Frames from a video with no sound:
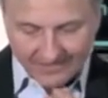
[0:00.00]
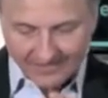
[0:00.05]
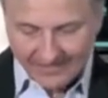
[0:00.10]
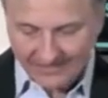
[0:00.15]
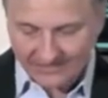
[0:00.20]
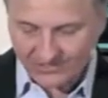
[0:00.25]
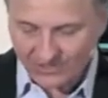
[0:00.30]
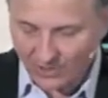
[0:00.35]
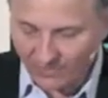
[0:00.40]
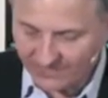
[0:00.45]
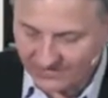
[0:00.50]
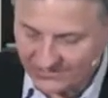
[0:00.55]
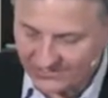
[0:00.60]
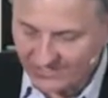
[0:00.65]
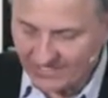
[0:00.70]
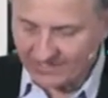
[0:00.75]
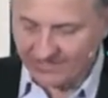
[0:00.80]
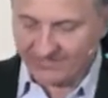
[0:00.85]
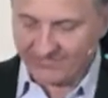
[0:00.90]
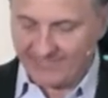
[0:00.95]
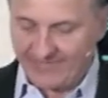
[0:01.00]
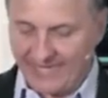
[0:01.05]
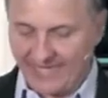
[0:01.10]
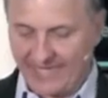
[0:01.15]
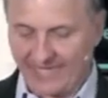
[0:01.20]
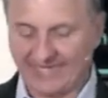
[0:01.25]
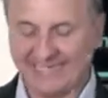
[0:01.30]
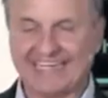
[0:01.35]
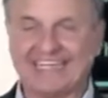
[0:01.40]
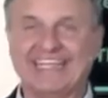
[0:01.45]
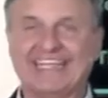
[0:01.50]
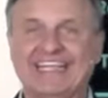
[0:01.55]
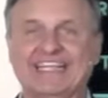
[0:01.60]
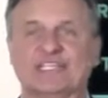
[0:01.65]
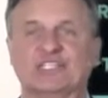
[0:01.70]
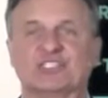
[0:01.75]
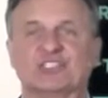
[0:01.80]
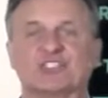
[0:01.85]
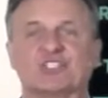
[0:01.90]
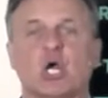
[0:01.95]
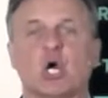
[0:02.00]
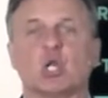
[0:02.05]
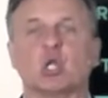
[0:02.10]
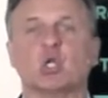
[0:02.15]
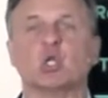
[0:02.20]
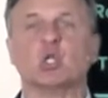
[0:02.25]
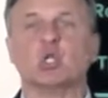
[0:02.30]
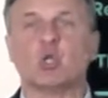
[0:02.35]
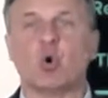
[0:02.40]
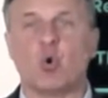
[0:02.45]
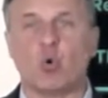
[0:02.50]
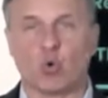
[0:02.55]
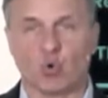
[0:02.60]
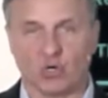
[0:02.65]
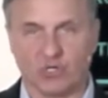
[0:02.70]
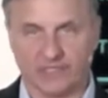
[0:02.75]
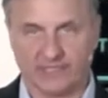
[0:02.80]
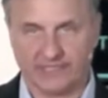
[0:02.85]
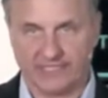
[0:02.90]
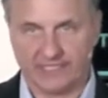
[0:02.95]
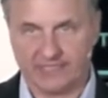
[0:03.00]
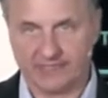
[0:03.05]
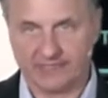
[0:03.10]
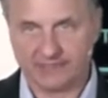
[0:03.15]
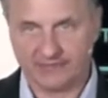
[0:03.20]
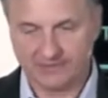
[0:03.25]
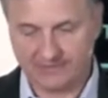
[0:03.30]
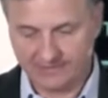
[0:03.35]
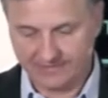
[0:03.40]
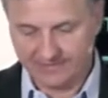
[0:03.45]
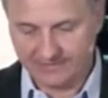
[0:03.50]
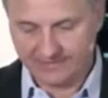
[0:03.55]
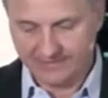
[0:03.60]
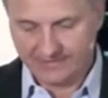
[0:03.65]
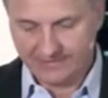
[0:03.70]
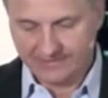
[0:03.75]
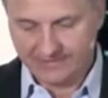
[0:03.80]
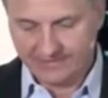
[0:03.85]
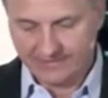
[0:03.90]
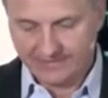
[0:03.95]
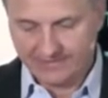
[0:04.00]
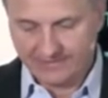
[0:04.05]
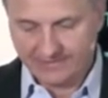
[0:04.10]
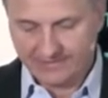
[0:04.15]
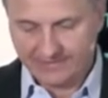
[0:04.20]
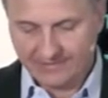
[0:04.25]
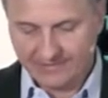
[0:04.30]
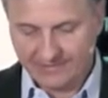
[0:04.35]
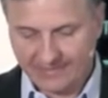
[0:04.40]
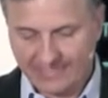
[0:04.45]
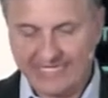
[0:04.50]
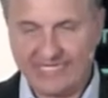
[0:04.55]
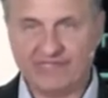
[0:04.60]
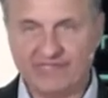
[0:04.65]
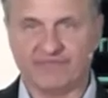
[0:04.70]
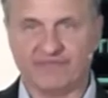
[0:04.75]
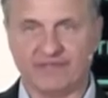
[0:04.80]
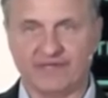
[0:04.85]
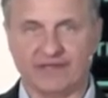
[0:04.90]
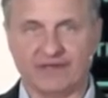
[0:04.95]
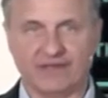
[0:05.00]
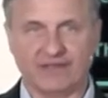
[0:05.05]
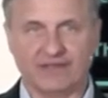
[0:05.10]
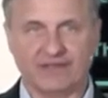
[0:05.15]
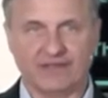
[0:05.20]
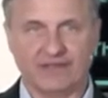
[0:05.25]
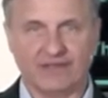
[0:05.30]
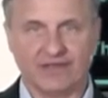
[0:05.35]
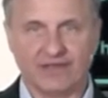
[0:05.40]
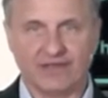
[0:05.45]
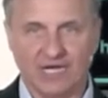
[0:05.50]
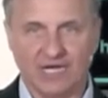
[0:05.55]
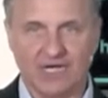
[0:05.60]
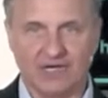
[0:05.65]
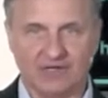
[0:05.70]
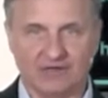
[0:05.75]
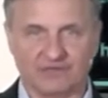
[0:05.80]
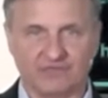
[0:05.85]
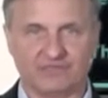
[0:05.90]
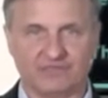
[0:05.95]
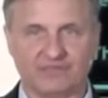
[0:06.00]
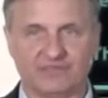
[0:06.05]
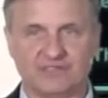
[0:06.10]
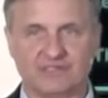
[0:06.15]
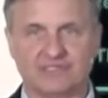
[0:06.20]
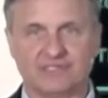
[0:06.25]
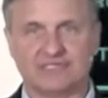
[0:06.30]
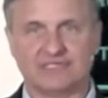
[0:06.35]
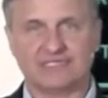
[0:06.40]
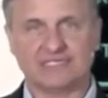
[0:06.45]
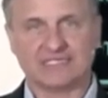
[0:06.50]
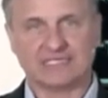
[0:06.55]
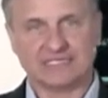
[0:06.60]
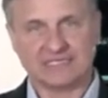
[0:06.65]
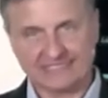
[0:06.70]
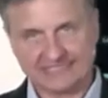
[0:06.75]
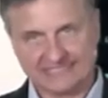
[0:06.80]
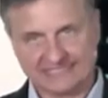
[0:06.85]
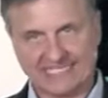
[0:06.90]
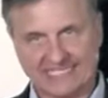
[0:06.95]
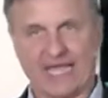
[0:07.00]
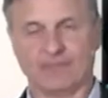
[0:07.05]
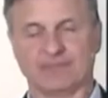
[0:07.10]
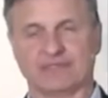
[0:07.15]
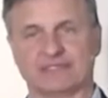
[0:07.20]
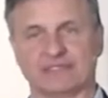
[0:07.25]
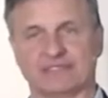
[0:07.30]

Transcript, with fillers: And so the Son of Man is Lord, even of the Sabbath.